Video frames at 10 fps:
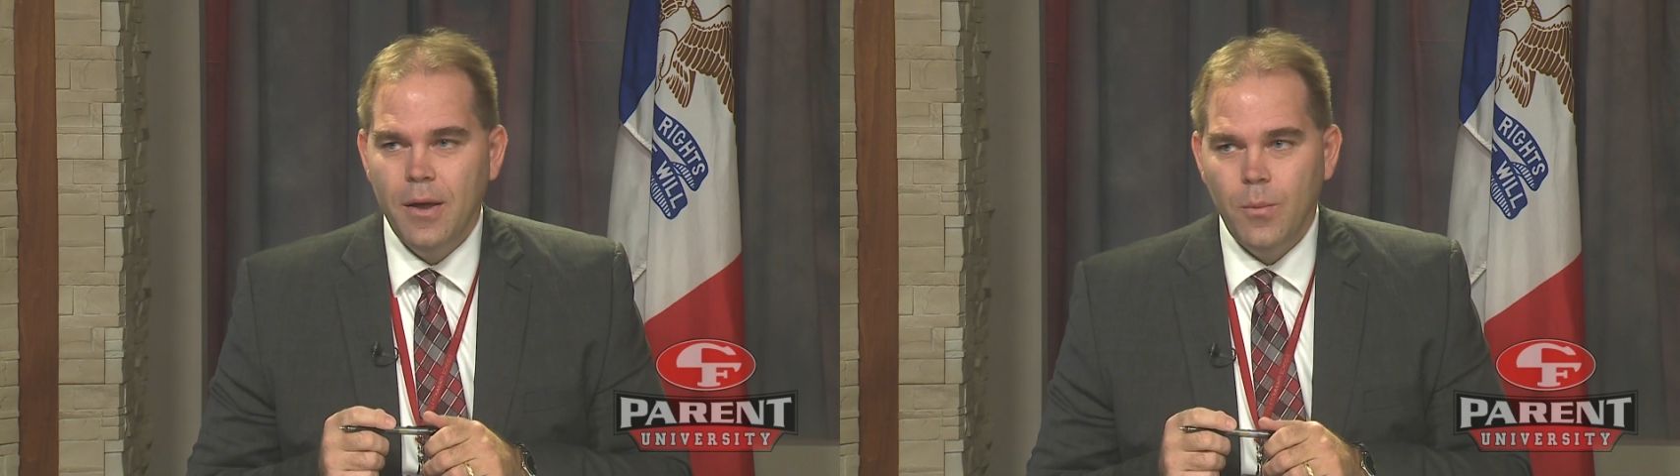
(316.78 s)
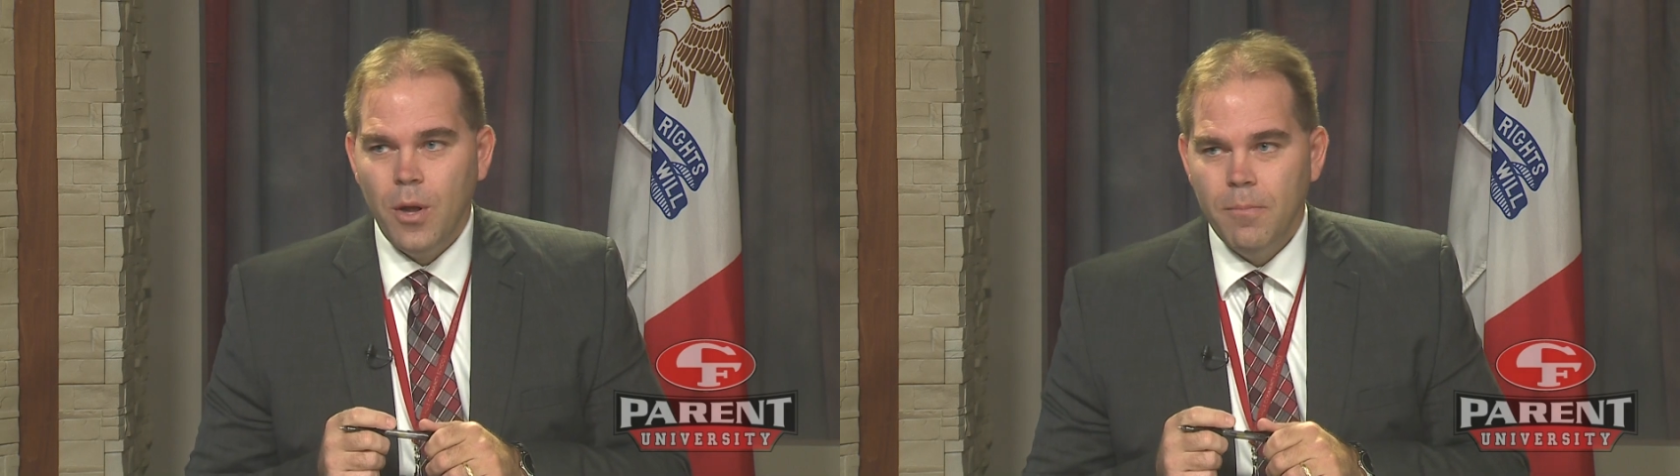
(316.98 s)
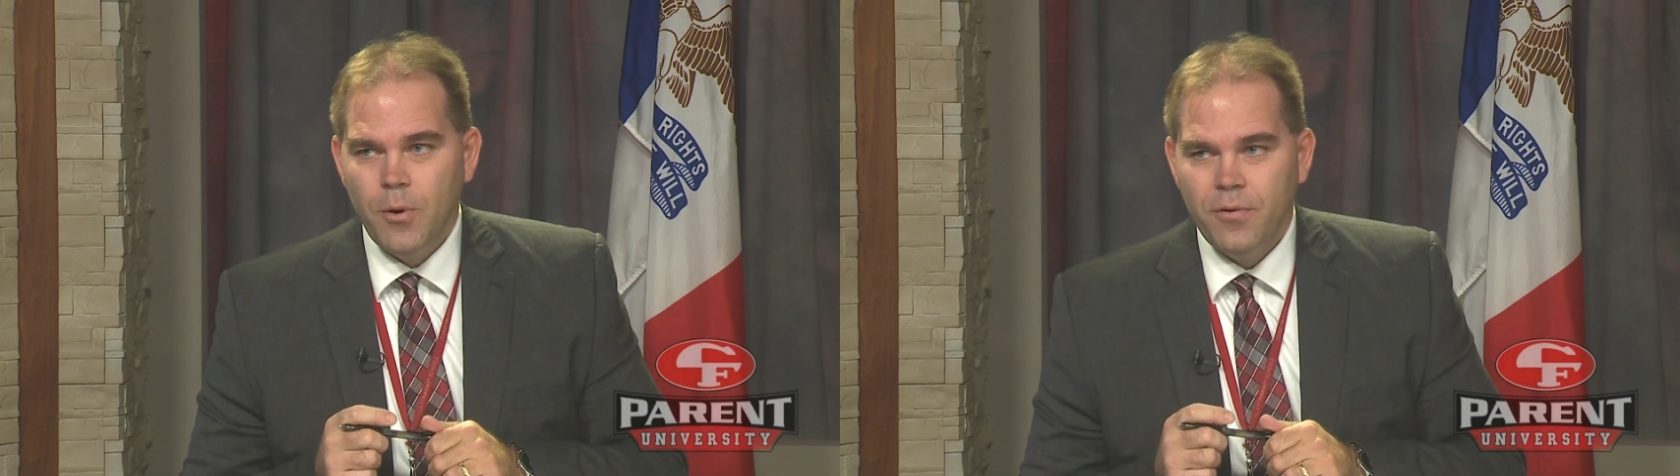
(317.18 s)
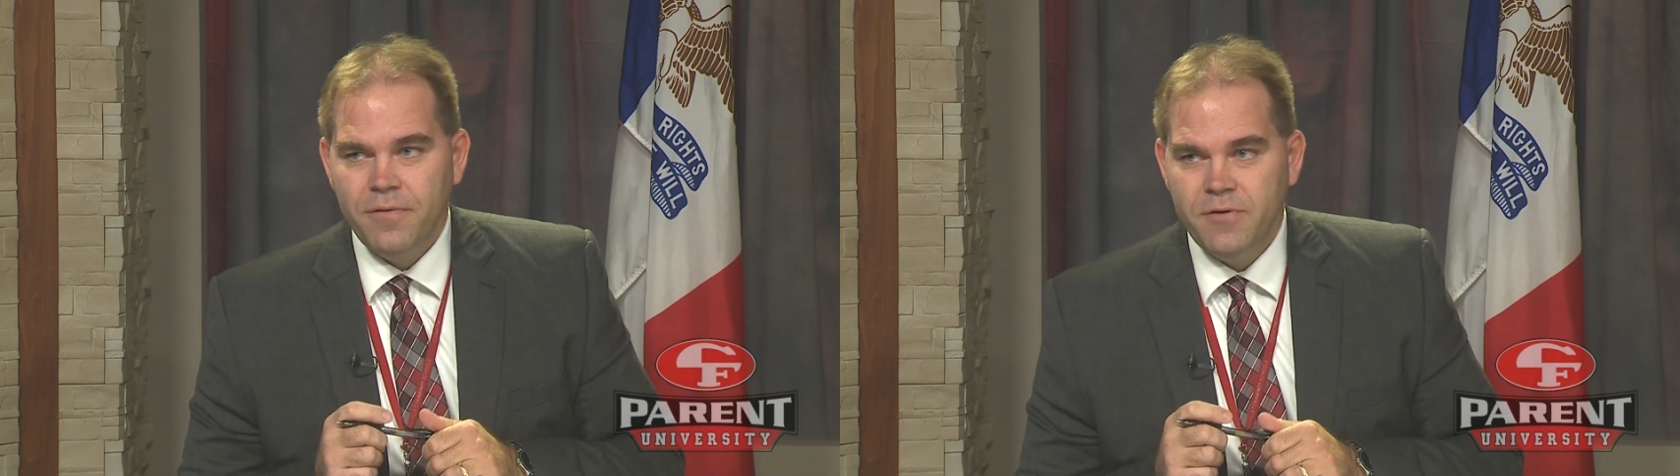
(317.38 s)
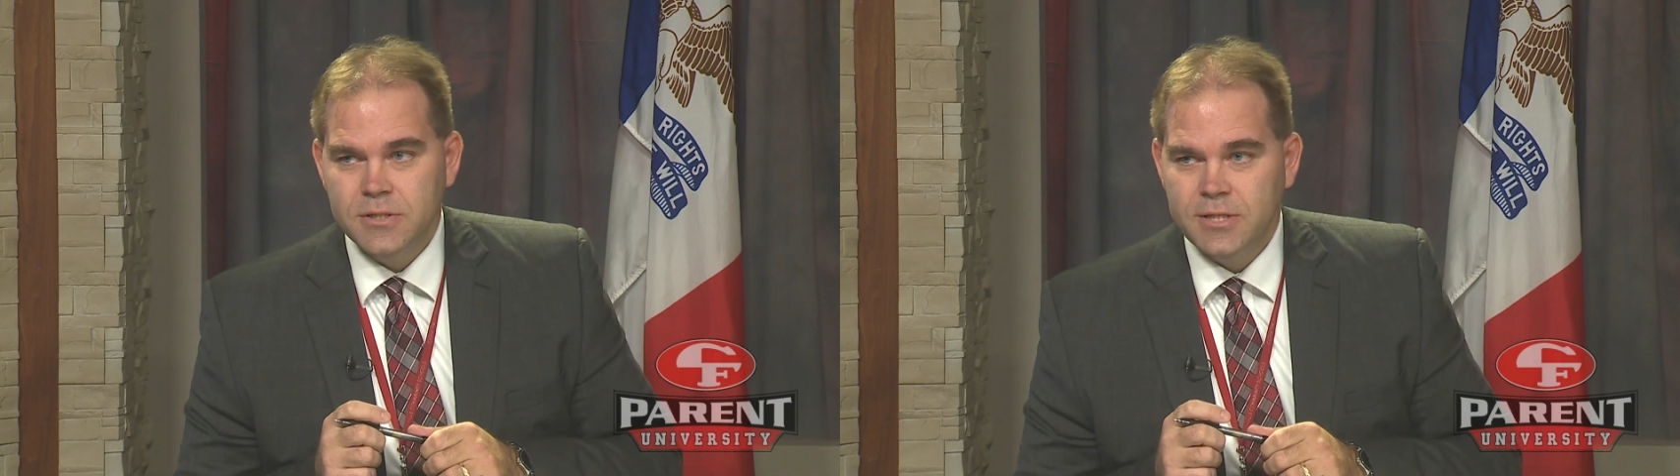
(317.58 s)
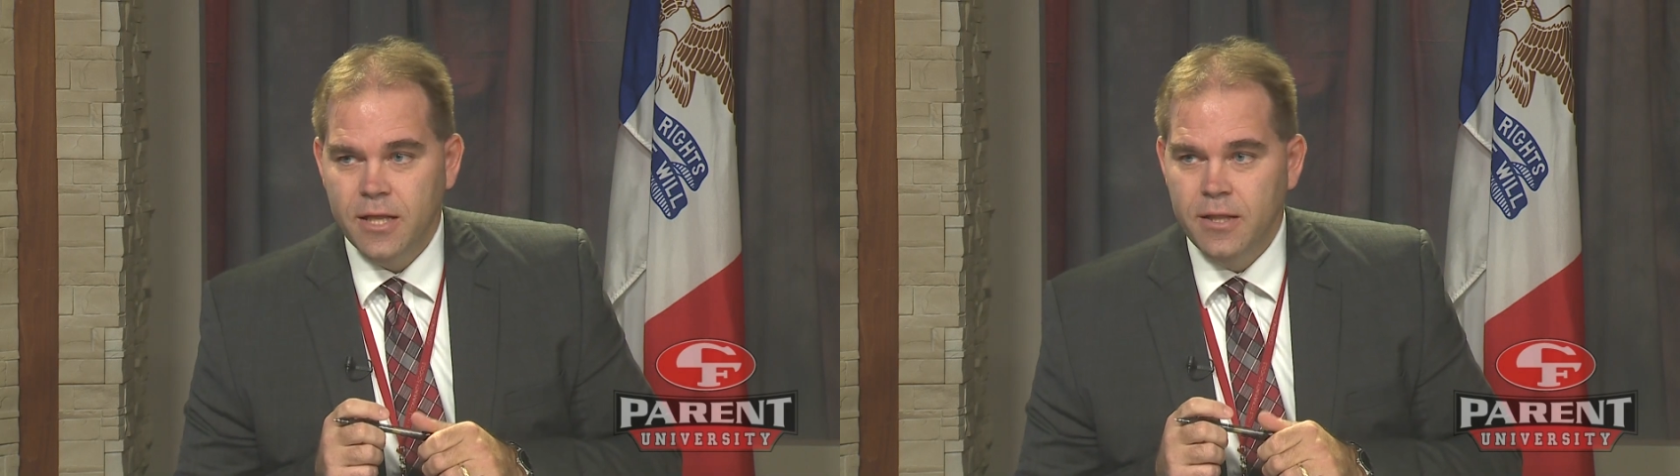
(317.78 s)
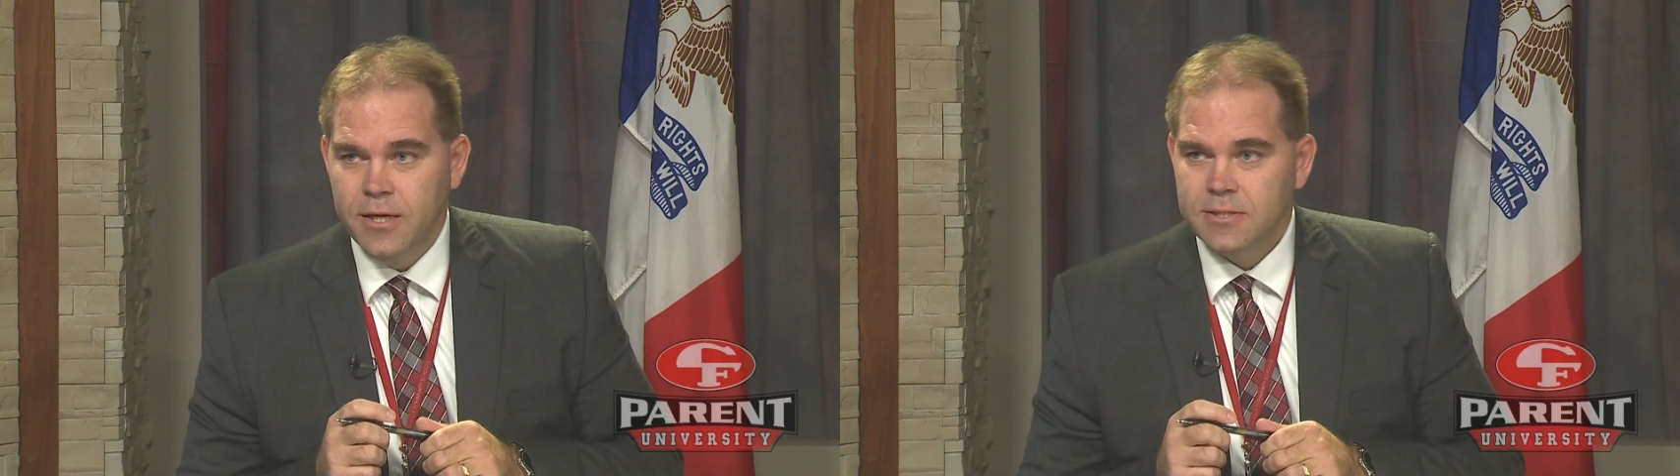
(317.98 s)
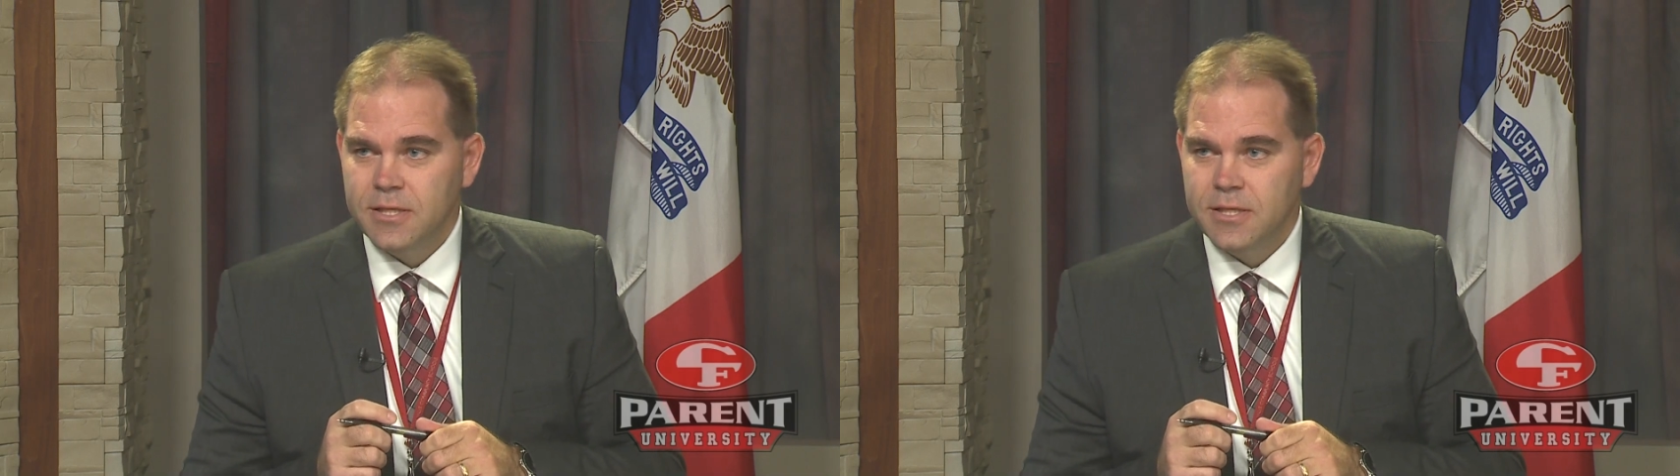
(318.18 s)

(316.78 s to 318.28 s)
Well, both of you said this.